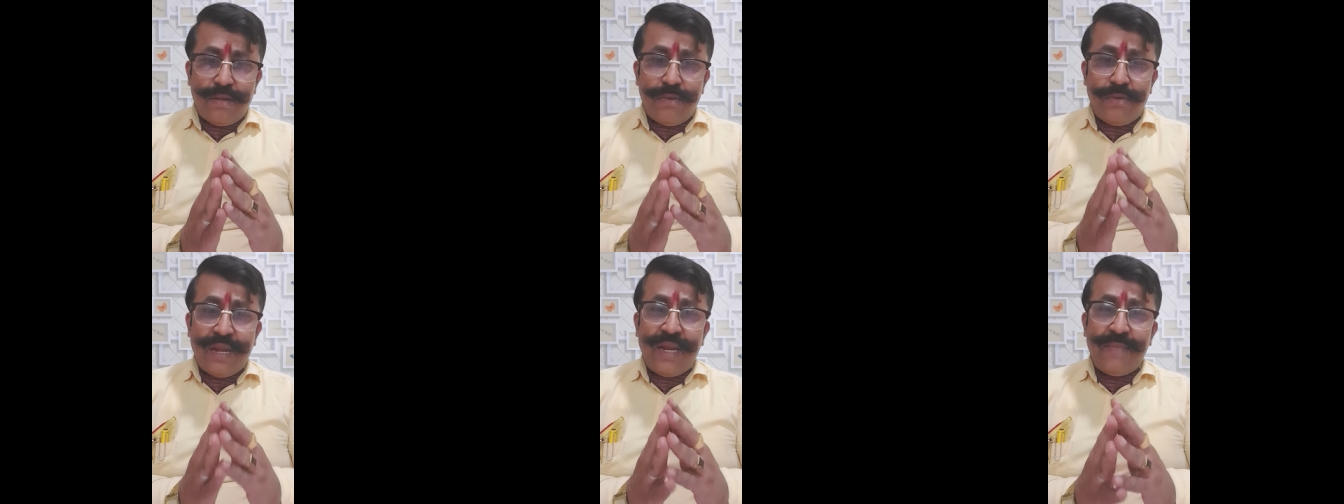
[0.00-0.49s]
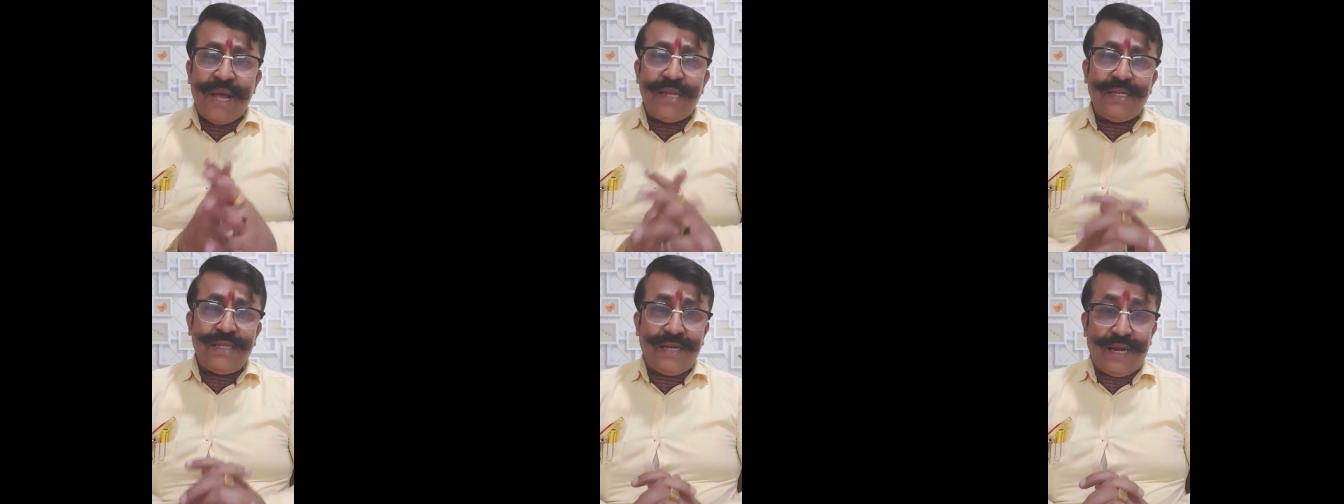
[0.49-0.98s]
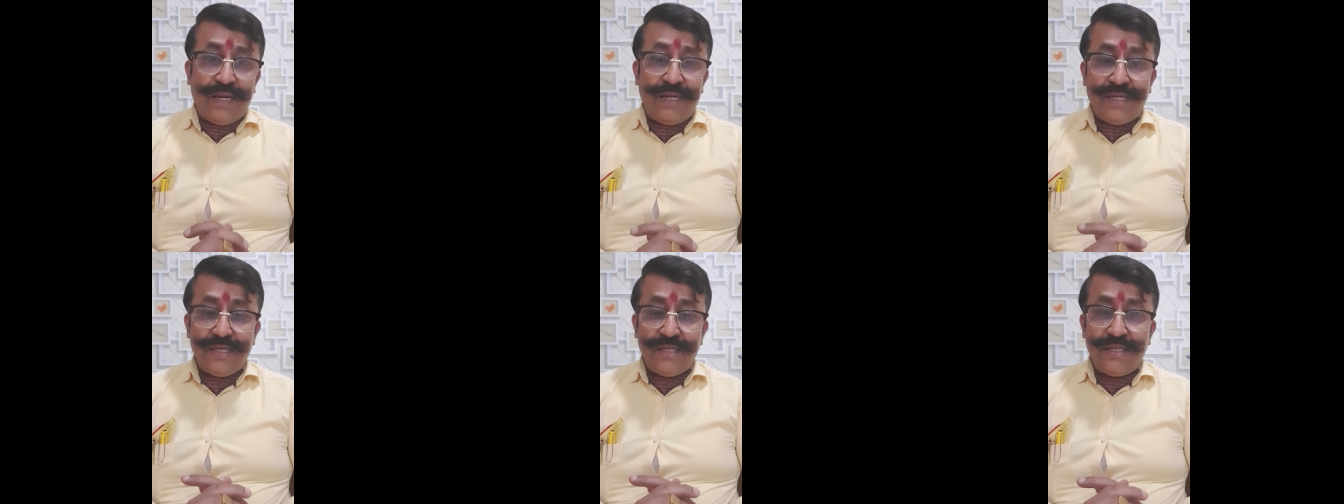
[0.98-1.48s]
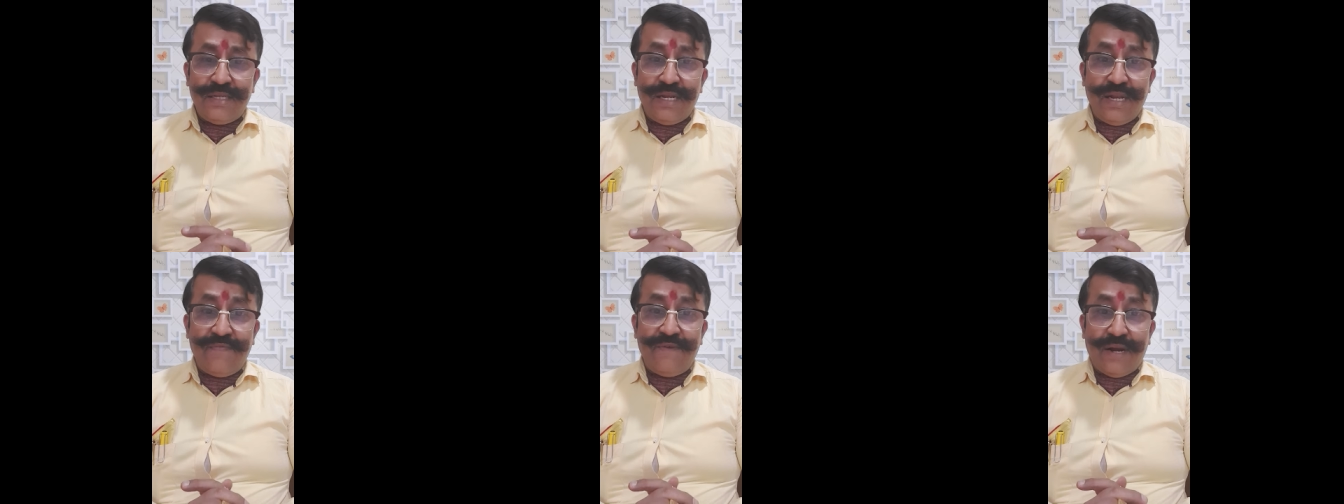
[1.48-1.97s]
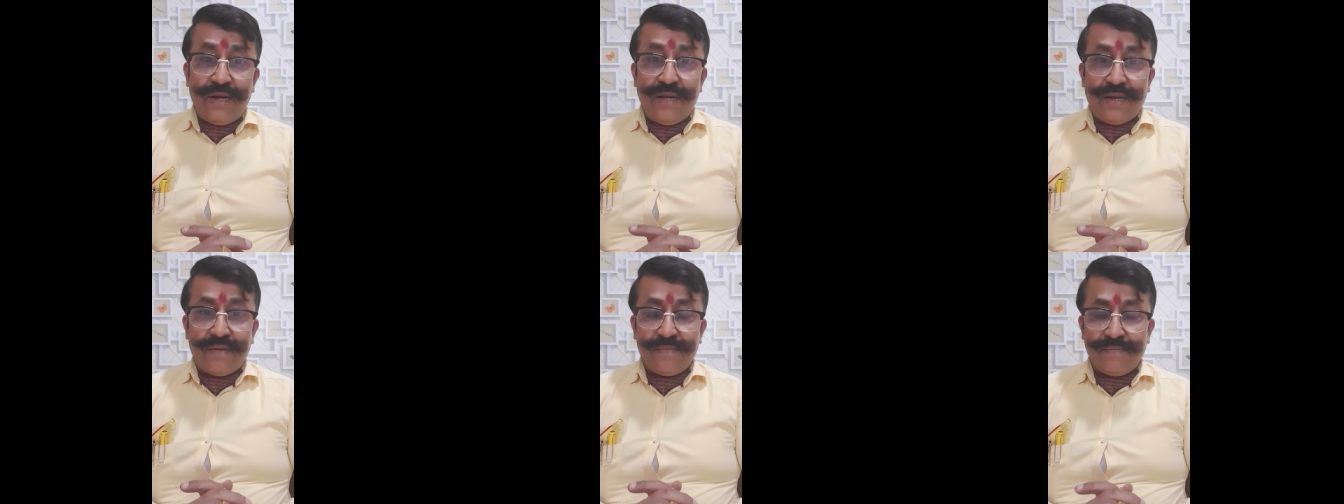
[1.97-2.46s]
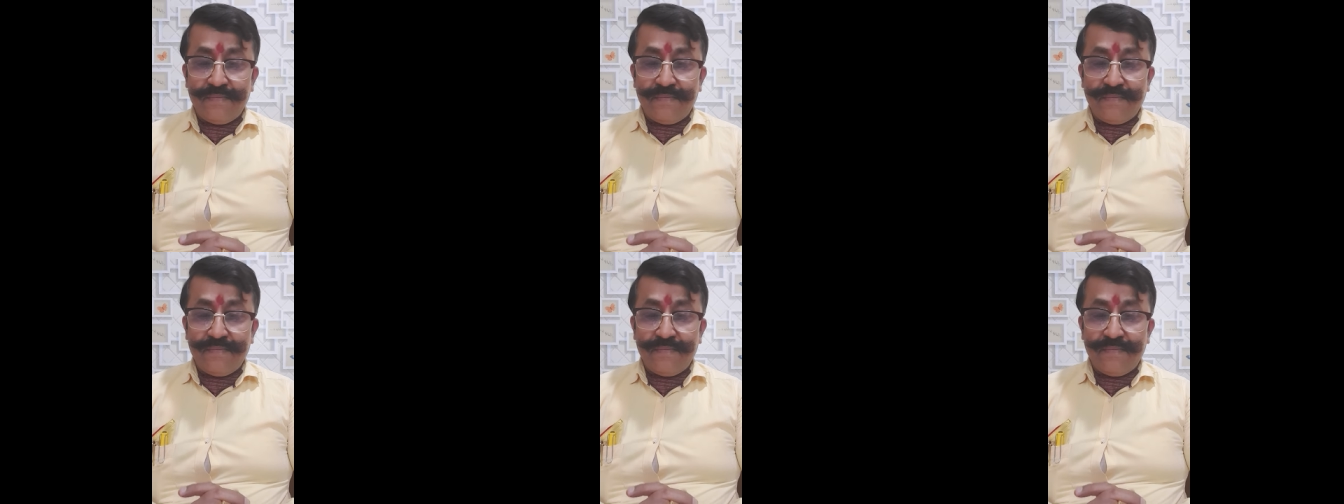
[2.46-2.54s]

You can imagine the conditions she lived under.